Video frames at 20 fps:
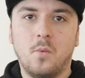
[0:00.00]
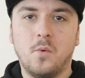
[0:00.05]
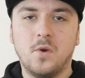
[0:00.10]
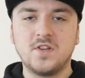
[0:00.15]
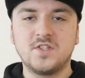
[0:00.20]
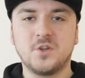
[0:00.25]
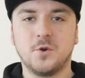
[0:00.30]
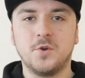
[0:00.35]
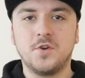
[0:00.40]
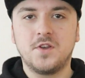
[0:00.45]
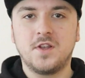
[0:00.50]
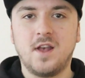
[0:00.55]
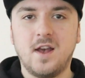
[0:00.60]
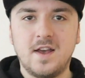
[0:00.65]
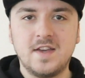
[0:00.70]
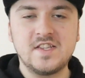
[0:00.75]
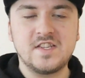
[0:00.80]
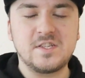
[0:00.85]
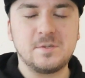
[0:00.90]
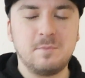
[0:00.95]
What is going on
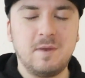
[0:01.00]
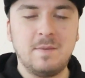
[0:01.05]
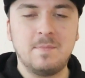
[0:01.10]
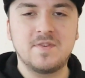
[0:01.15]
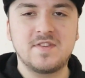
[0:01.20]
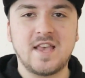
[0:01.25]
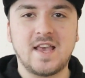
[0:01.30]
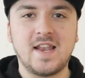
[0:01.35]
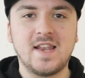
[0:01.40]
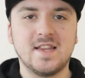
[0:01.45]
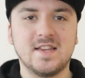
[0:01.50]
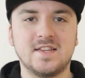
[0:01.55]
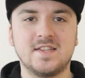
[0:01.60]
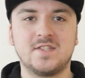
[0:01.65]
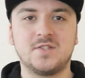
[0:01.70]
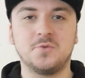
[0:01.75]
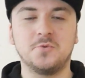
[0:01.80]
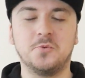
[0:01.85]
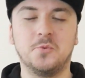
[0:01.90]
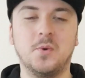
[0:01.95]
guys? My name is
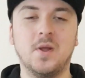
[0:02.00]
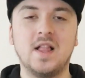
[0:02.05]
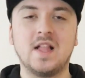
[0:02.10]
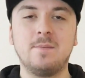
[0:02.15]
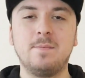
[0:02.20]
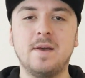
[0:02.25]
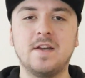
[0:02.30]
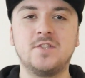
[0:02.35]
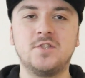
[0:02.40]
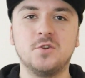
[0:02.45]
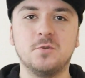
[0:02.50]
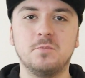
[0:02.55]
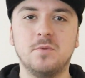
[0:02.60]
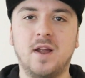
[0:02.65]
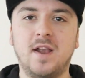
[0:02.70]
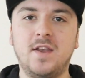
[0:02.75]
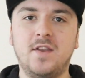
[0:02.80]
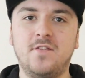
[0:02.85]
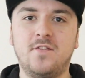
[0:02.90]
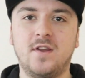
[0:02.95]
Alex. Welcome back to a
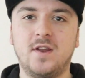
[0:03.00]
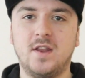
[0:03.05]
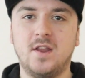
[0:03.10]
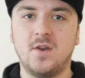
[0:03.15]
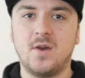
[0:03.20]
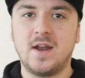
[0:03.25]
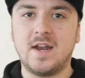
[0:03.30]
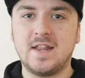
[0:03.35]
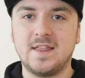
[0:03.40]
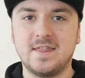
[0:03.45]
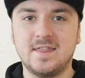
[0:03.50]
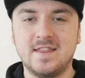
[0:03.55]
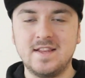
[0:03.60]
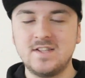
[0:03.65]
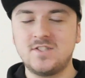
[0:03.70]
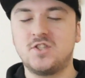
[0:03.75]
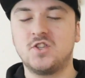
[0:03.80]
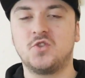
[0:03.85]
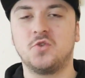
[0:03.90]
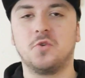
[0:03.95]
brand new video and in
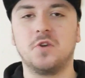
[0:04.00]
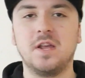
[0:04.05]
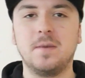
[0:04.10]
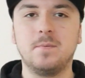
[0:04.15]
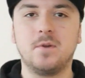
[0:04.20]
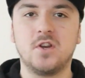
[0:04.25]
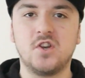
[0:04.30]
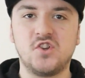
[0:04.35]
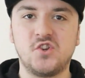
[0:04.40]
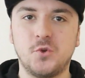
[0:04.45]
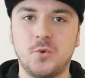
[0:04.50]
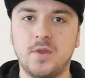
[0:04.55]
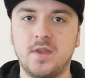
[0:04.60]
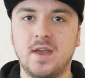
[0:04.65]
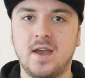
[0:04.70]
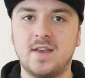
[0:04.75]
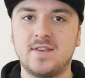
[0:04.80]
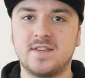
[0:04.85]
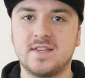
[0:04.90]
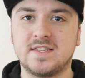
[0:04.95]
this tutorial I'm going to show you
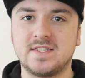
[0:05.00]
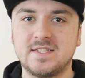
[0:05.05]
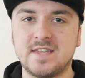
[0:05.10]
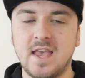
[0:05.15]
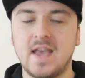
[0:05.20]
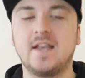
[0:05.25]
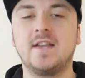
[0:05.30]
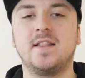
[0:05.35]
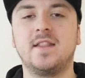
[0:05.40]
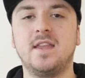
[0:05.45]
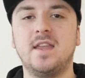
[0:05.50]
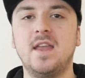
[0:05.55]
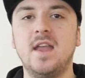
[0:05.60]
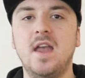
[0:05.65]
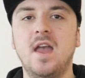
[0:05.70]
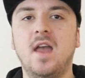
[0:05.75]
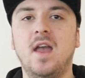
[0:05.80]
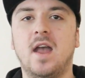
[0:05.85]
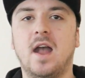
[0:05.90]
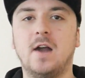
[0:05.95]
guys exactly
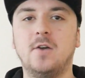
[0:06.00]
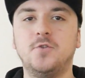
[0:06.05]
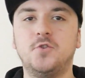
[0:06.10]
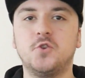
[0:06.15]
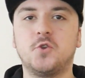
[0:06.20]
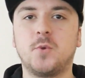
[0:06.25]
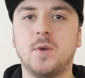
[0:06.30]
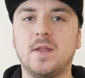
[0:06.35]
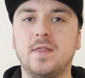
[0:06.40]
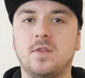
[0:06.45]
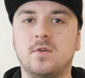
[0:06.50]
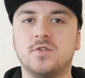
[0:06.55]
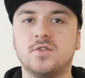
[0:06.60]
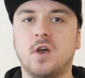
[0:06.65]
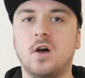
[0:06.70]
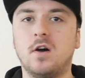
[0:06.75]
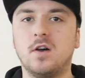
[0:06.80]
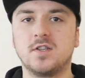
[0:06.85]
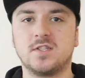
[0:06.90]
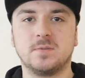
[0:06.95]
how to create those
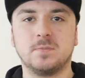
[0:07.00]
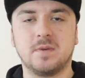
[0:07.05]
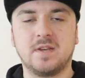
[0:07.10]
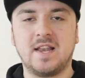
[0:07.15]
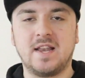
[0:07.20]
awesome